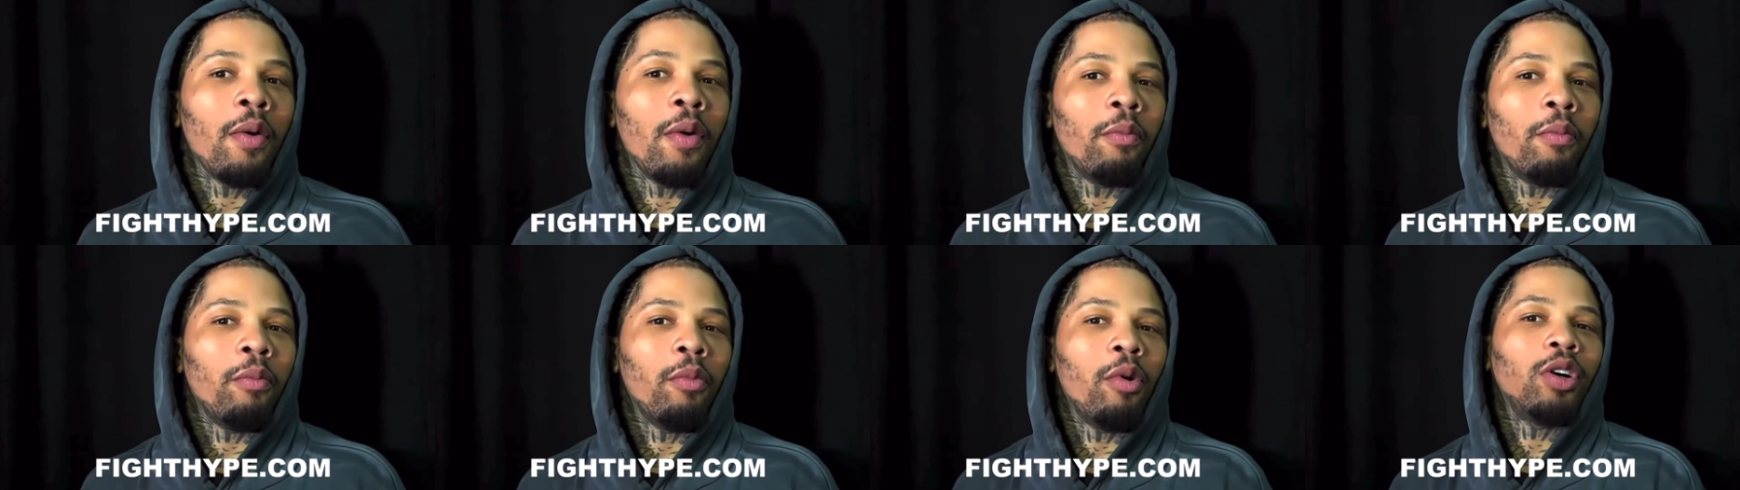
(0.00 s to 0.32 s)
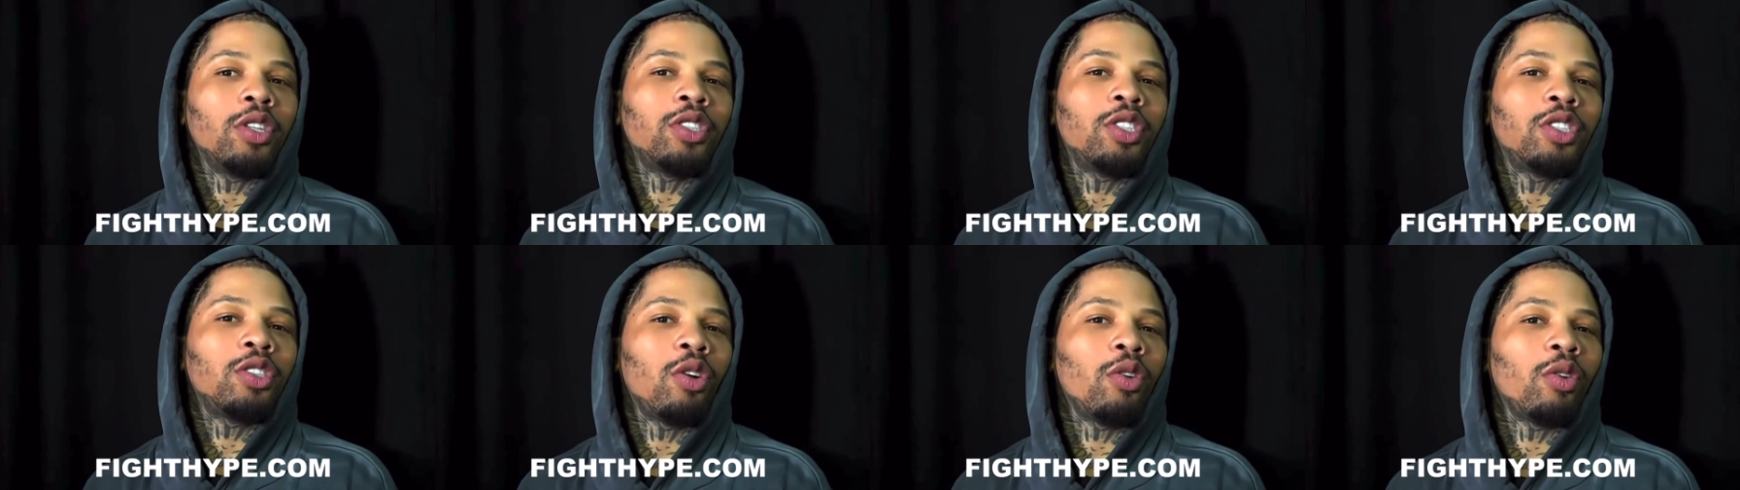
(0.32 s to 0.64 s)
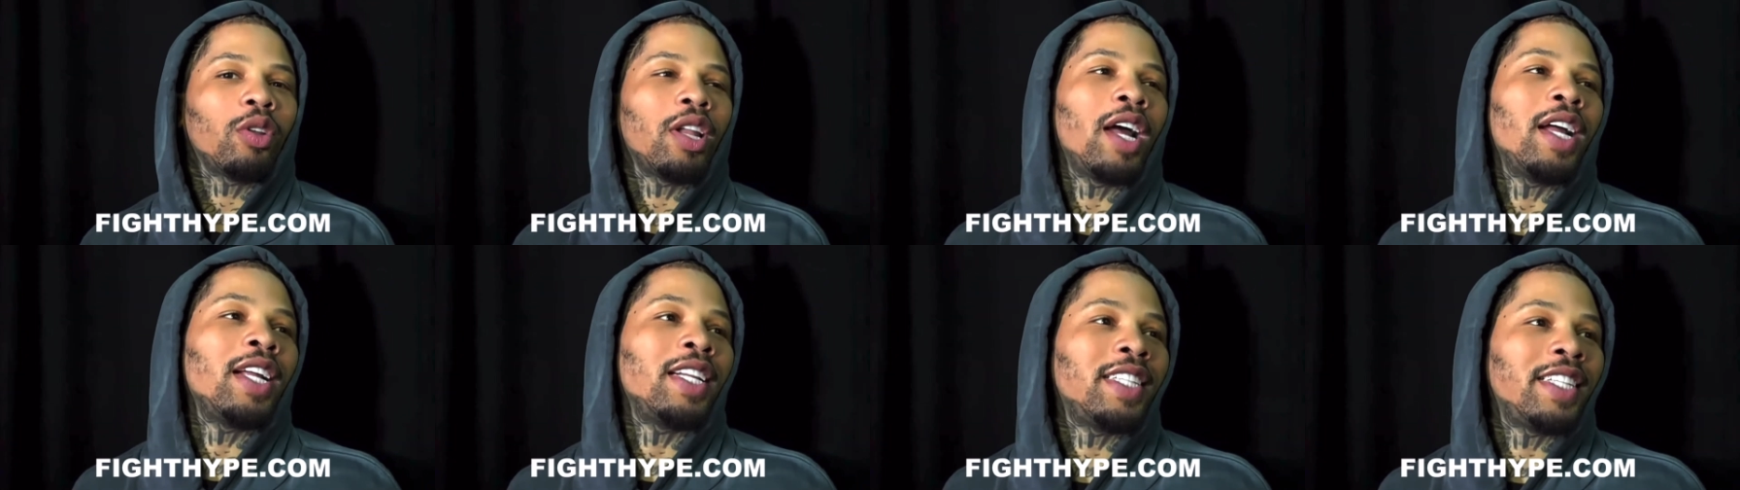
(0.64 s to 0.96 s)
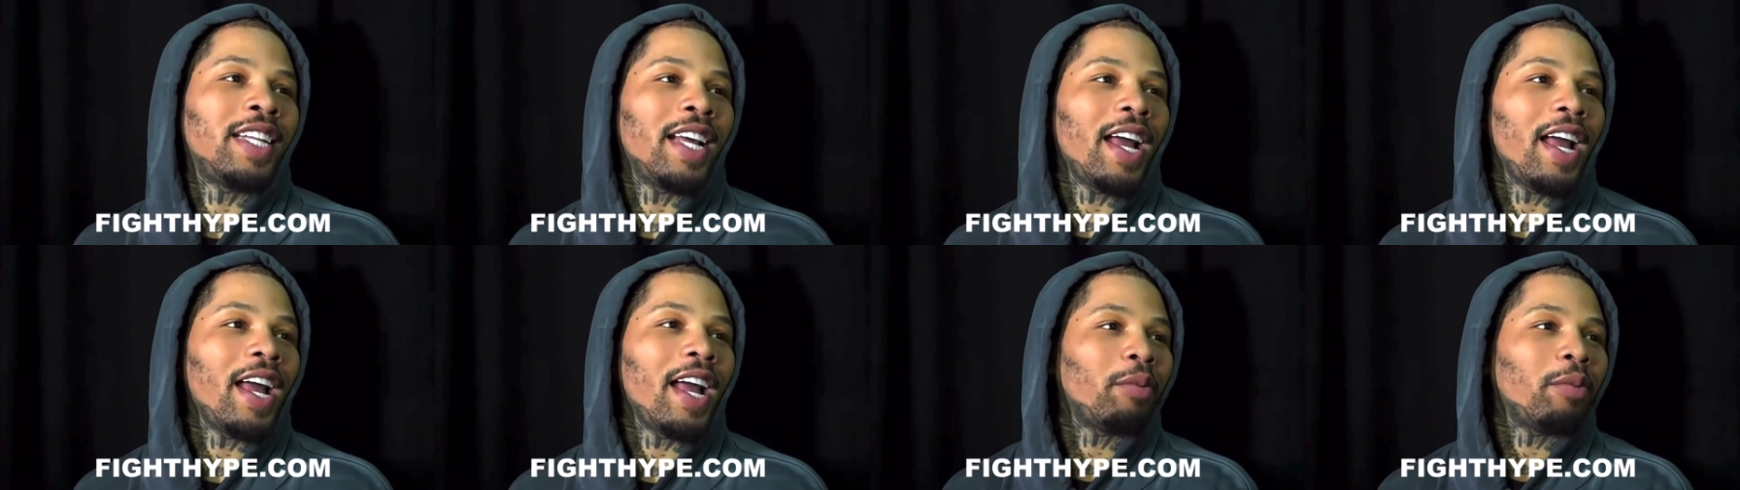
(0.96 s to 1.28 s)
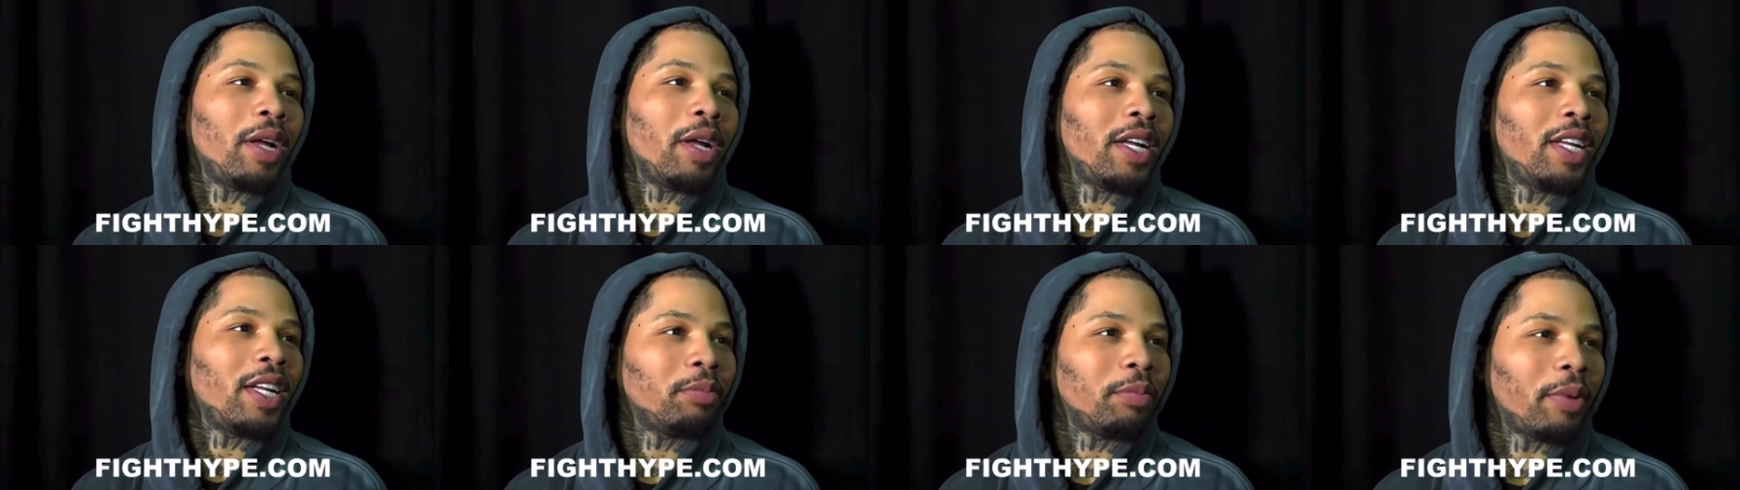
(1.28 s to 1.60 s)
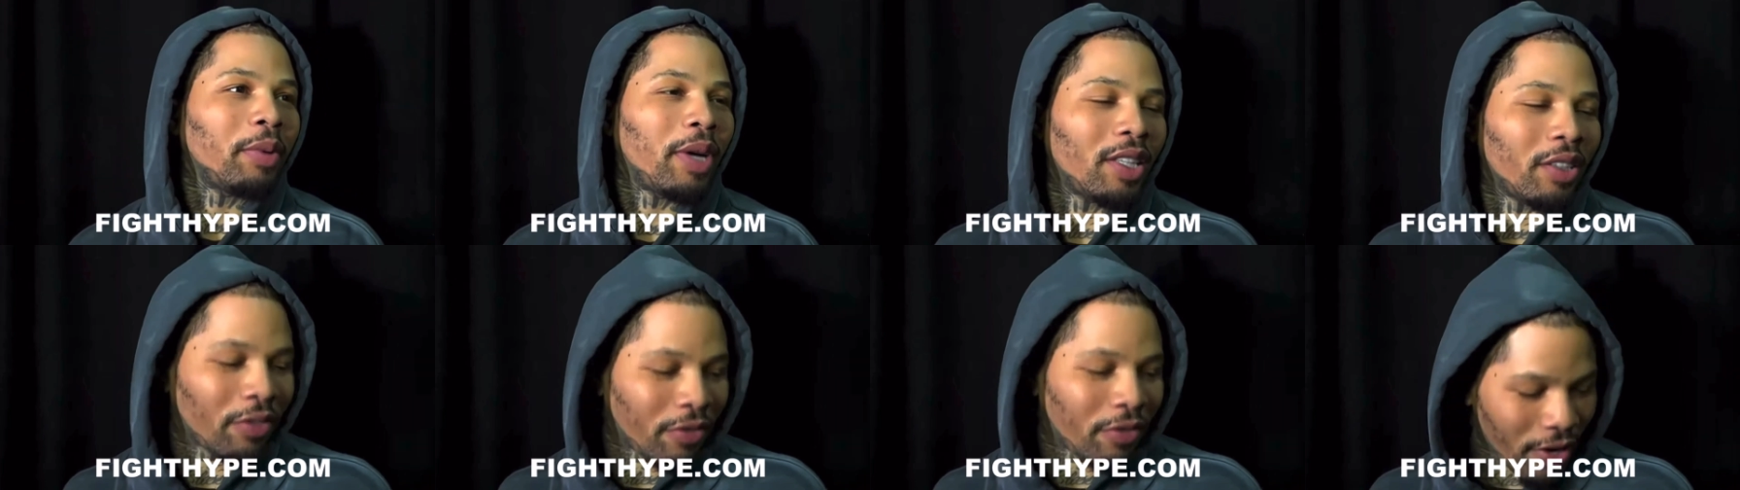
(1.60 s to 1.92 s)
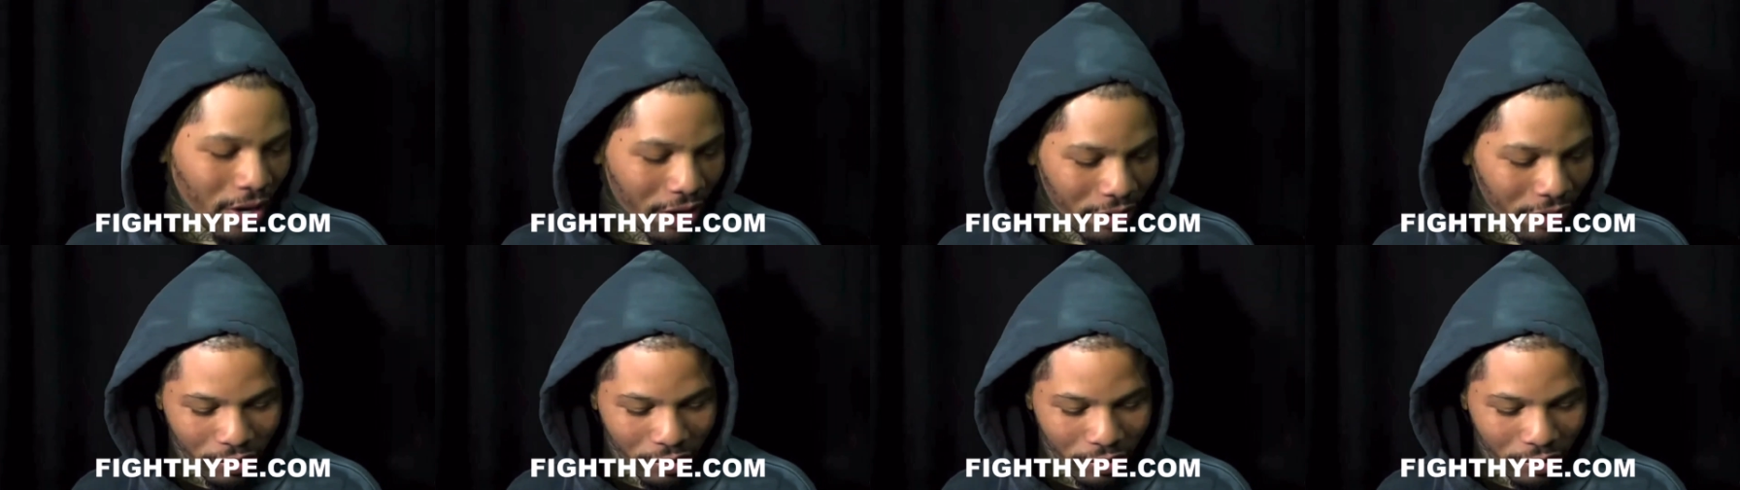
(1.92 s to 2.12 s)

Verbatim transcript: more so like damn like he about to fight for